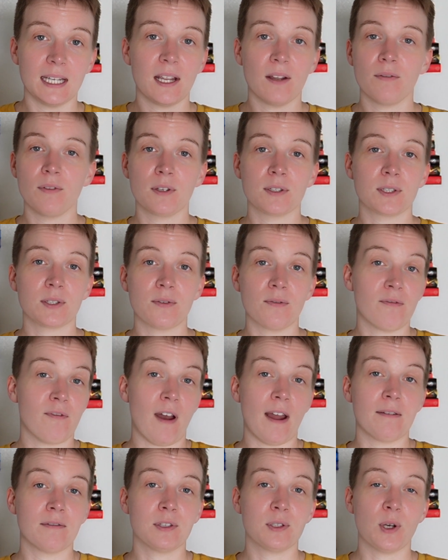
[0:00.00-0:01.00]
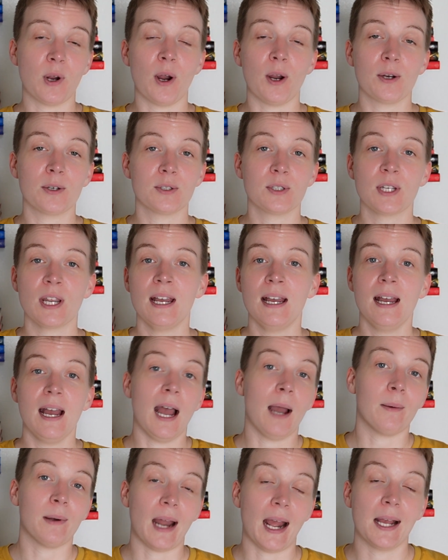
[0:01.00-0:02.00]
give this 5 stars.
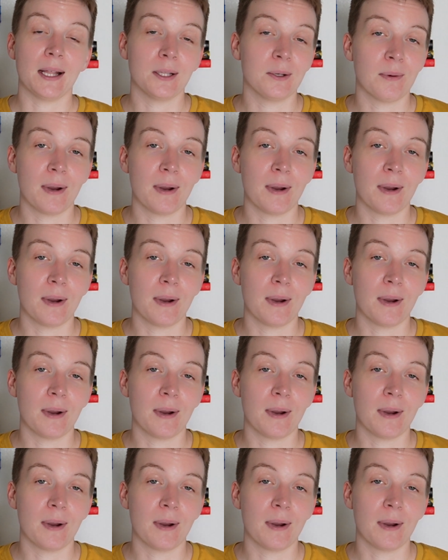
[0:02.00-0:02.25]
I would highly